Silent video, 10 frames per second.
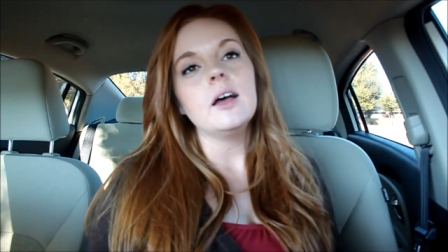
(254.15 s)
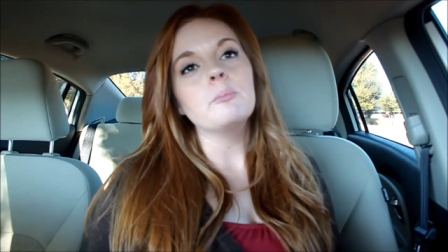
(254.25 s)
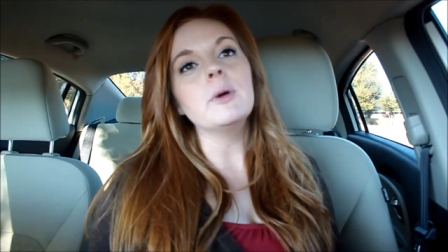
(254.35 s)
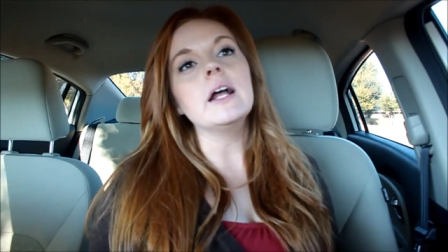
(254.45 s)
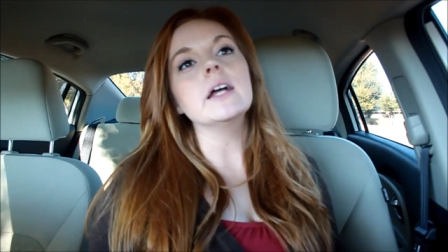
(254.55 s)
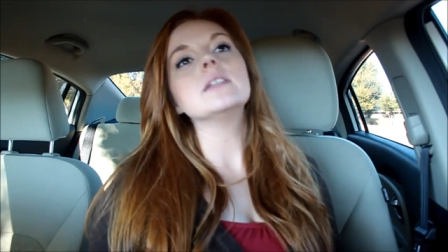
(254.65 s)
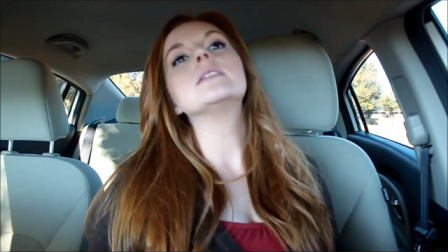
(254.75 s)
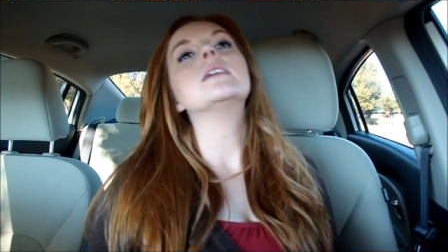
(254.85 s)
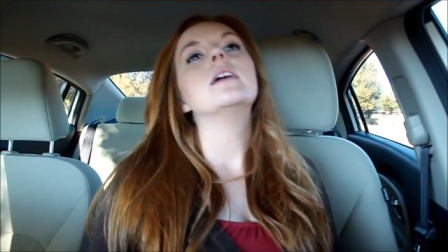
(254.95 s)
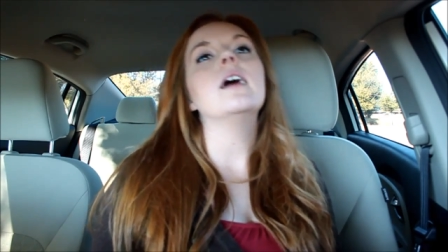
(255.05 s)

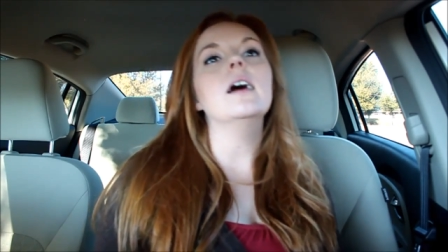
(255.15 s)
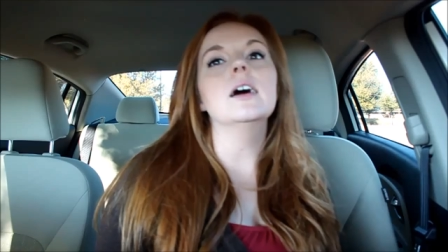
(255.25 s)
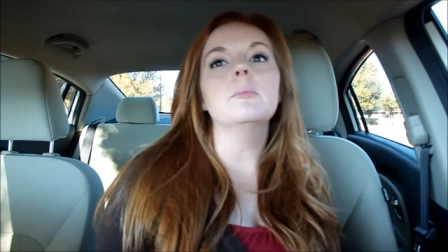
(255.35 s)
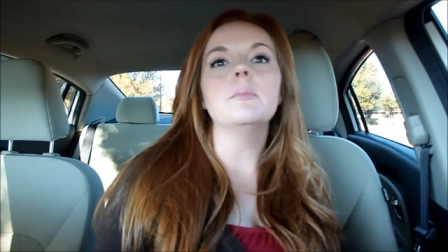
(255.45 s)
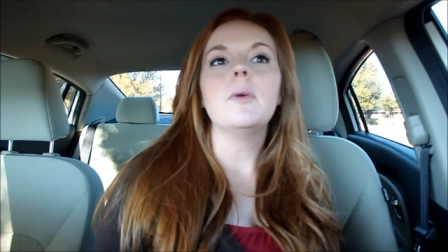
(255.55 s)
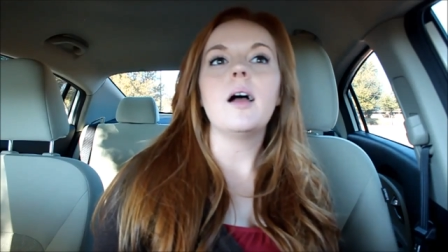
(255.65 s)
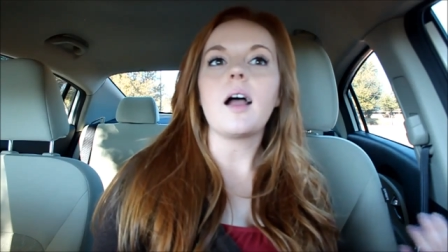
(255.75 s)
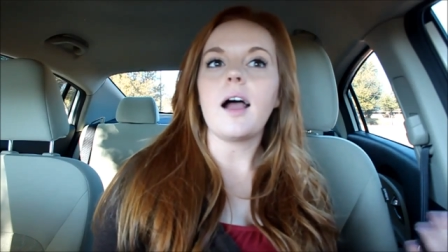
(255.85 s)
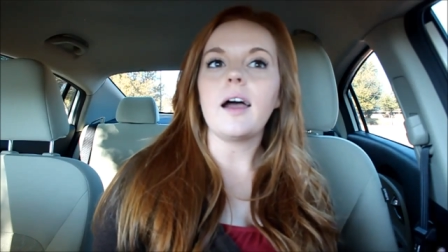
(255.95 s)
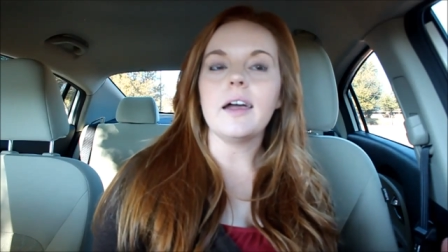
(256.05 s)
but um,
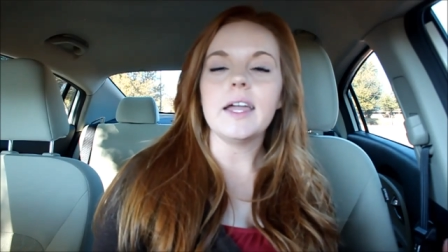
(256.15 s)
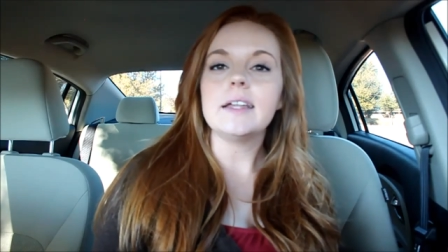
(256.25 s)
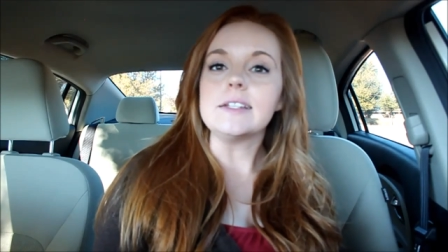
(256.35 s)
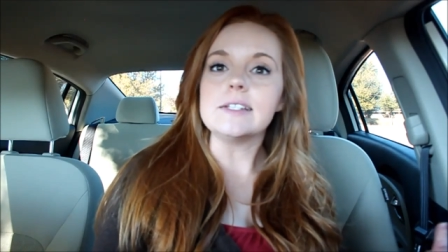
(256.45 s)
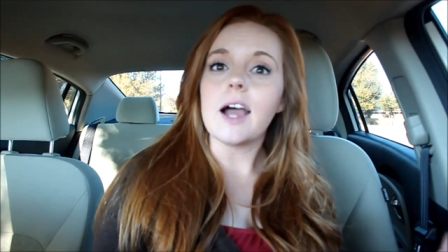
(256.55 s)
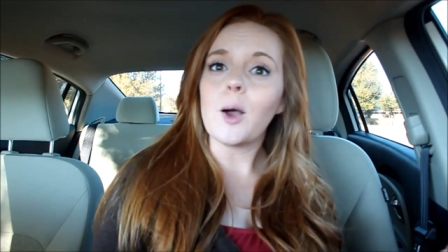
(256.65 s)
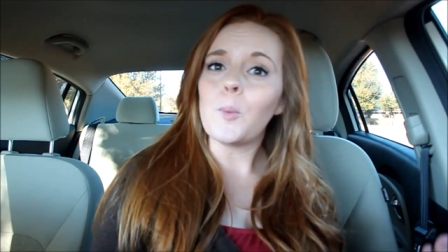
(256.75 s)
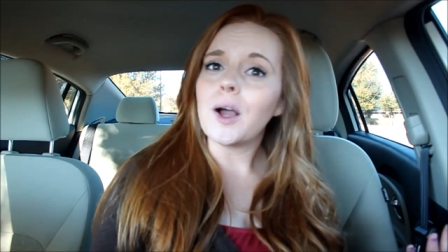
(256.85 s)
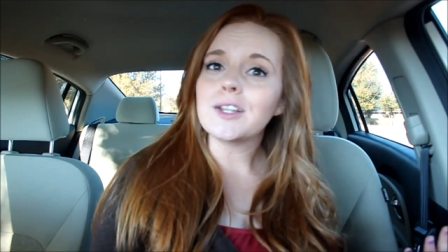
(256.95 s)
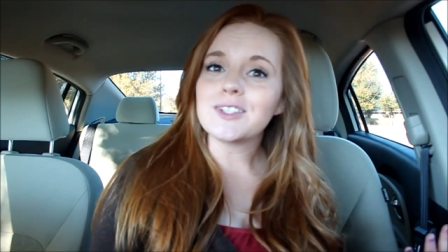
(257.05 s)
I did not
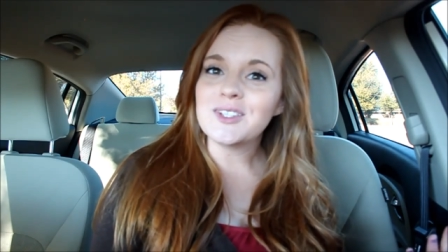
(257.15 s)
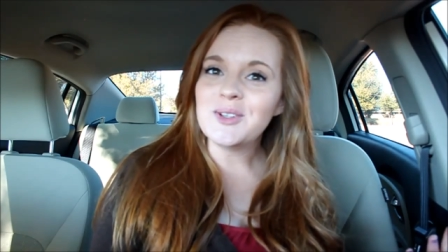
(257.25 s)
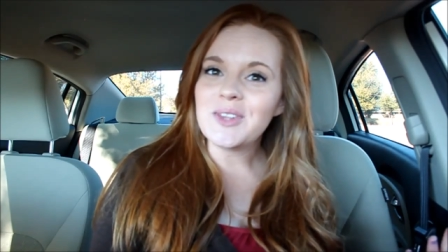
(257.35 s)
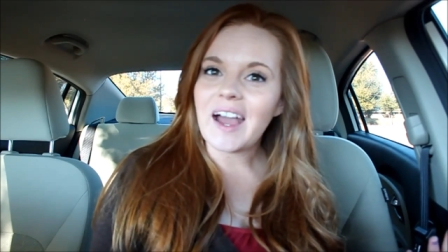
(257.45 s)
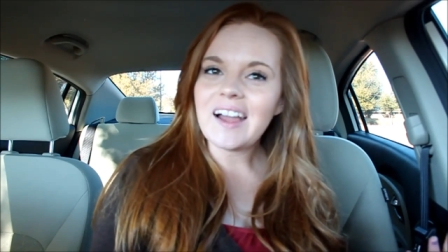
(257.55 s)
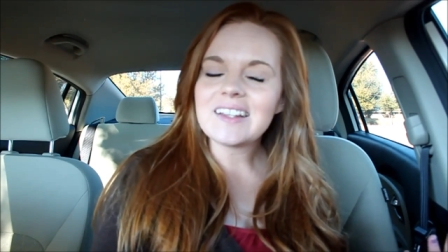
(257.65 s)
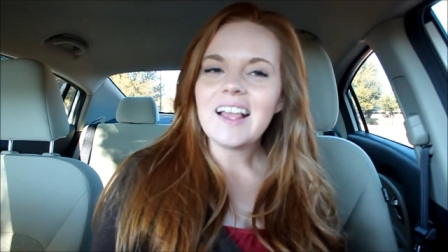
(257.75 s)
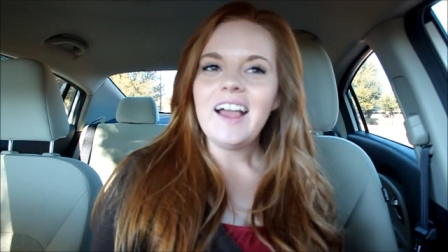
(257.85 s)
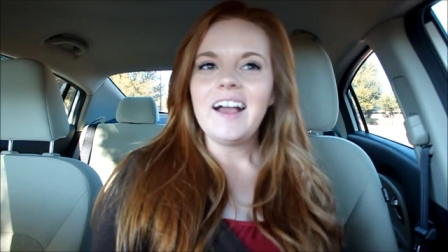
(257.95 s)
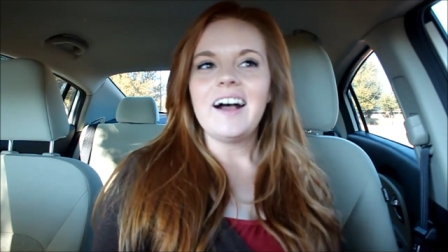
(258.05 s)
want to do that,
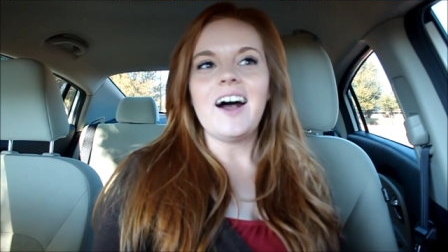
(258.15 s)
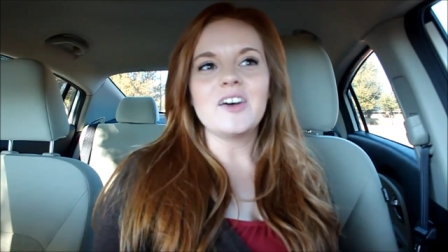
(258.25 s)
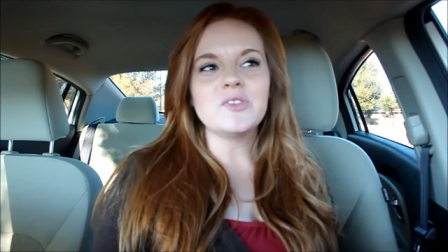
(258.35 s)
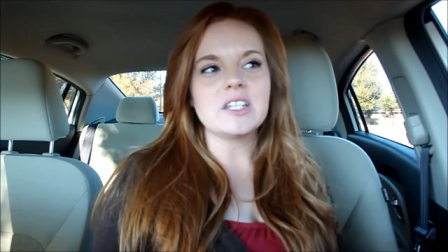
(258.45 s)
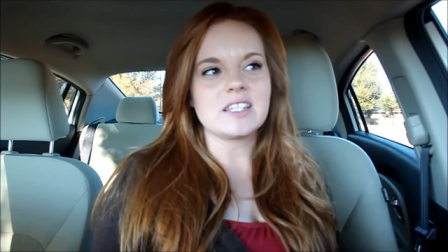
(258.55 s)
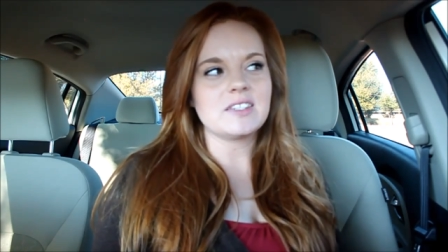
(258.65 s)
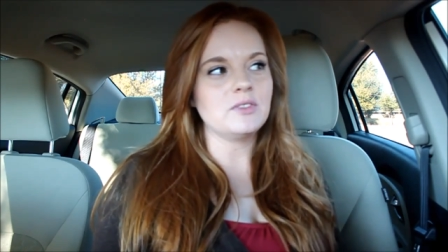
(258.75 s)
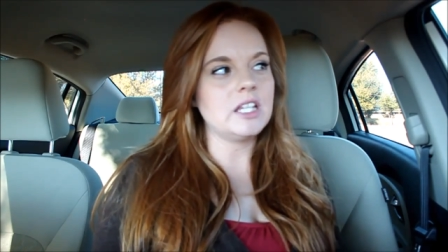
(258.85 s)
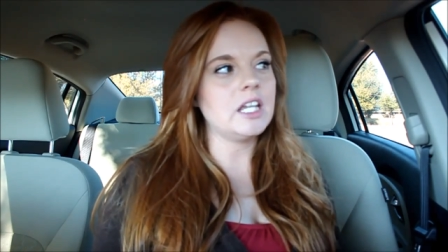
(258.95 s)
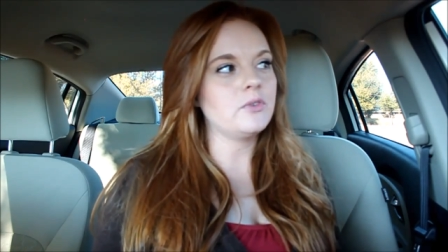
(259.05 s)

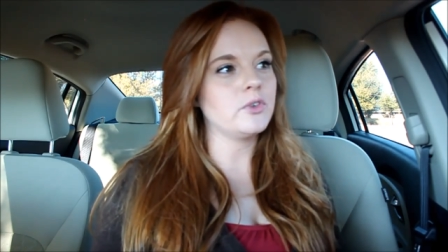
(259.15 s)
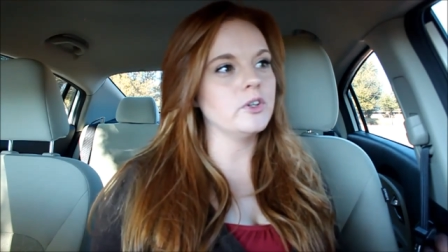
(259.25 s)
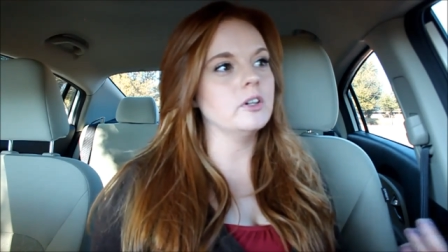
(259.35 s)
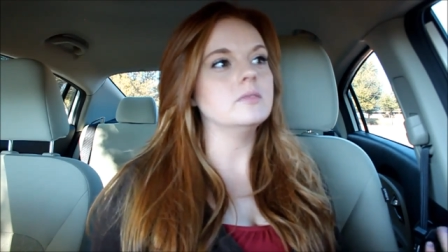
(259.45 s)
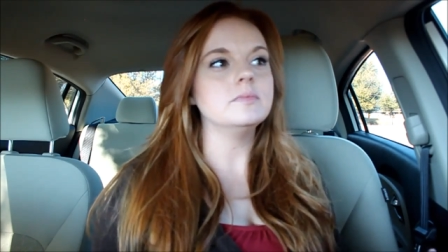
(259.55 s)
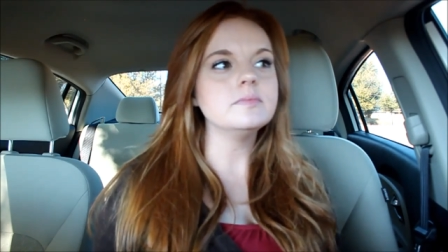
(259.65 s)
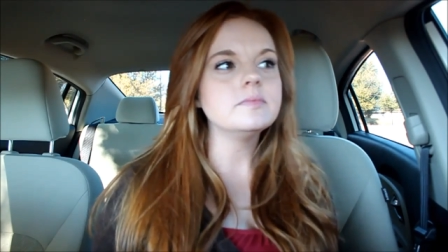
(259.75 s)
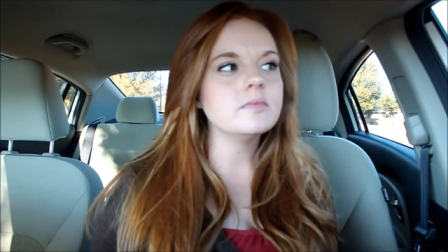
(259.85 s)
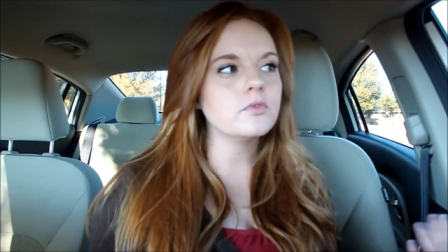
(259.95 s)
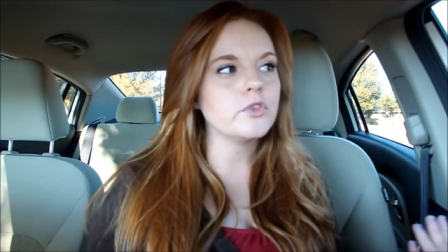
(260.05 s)
obviously for
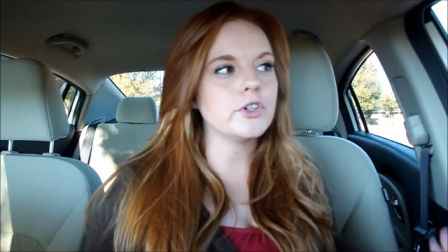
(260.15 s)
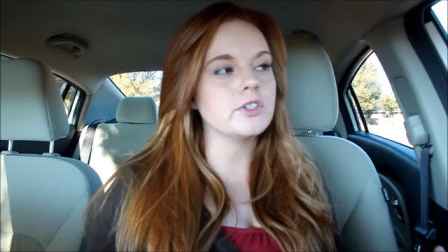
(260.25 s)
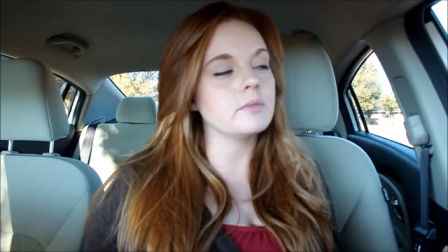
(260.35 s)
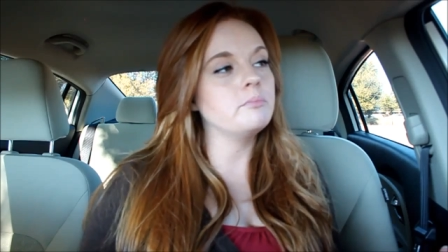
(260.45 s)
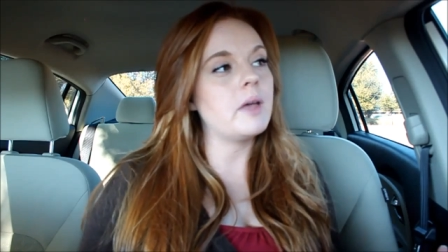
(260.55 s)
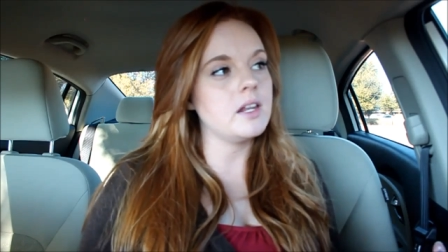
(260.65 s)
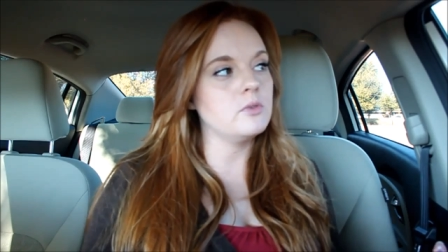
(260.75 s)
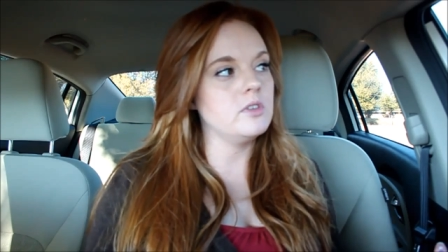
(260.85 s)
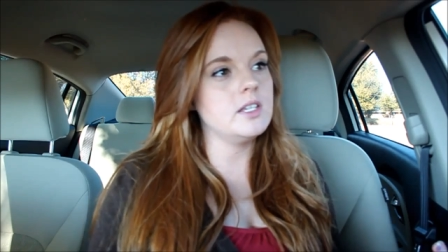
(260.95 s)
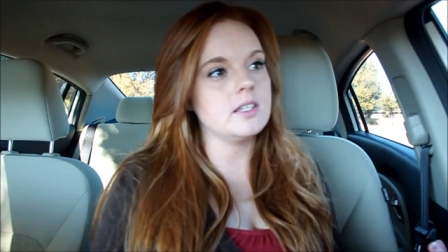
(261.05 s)
for many
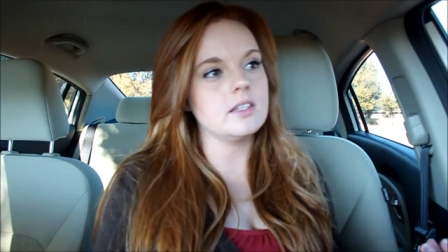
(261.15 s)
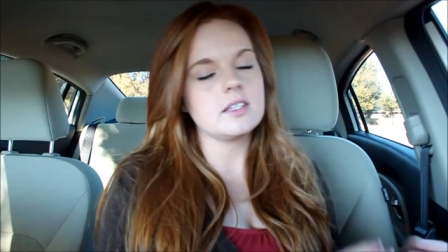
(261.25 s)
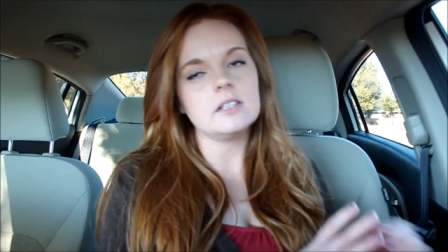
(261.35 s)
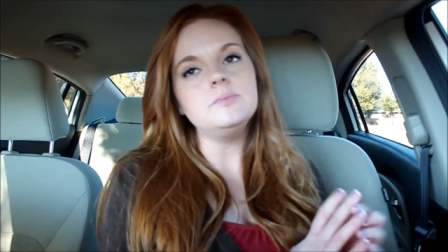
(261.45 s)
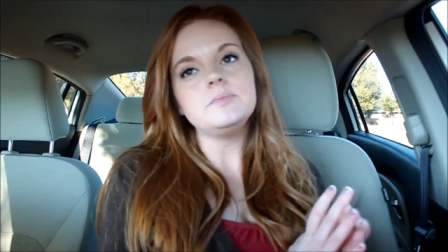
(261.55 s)
reasons.